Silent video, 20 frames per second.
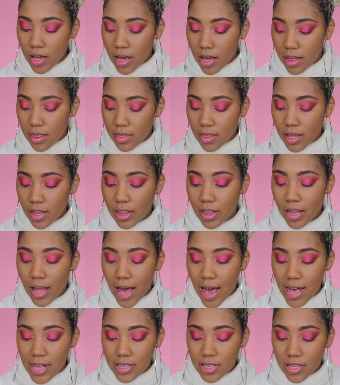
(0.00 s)
And then
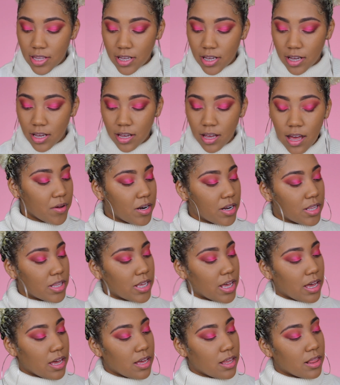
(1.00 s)
lastly, I'm gonna
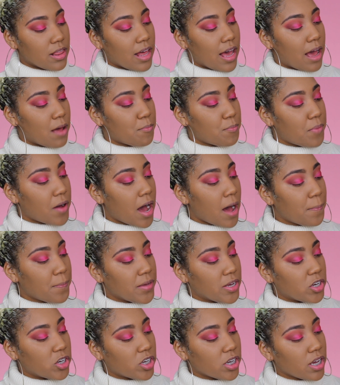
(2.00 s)
take that
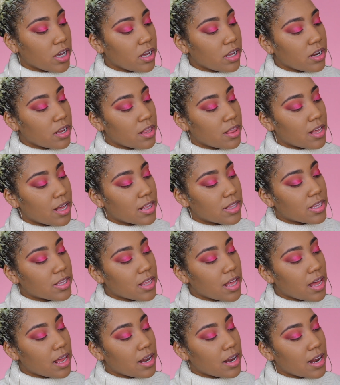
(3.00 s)
Poppy shade, and that's
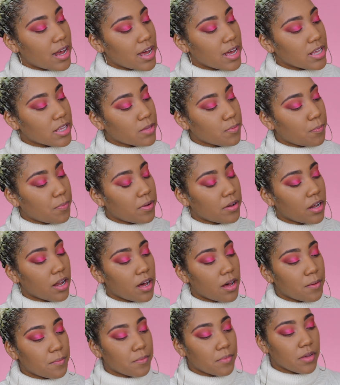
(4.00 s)
that nice
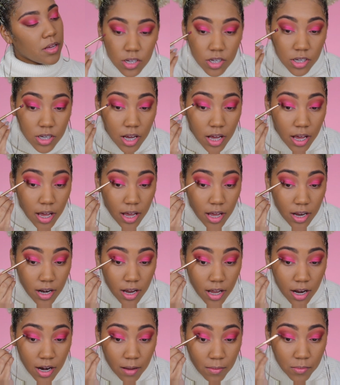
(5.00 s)
plum shade,
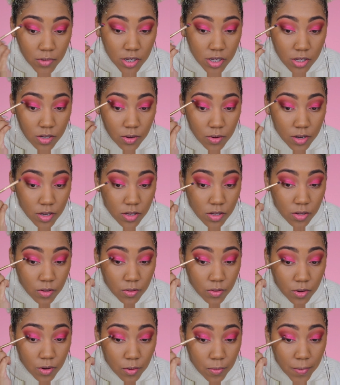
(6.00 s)
and I'm just going to
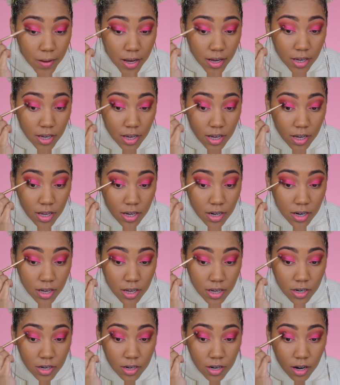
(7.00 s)
go back in
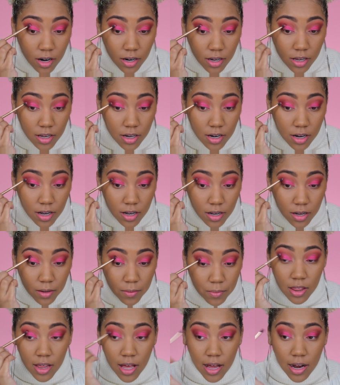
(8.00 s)
and darken
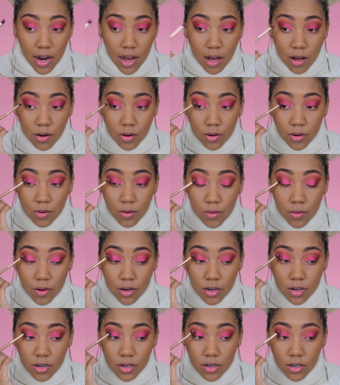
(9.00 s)
up that outer
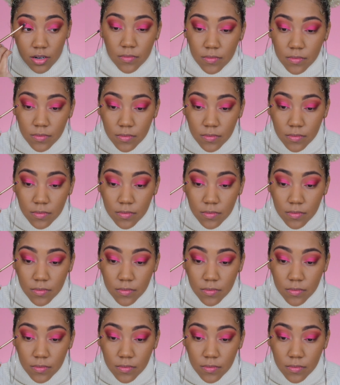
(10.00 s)
corner.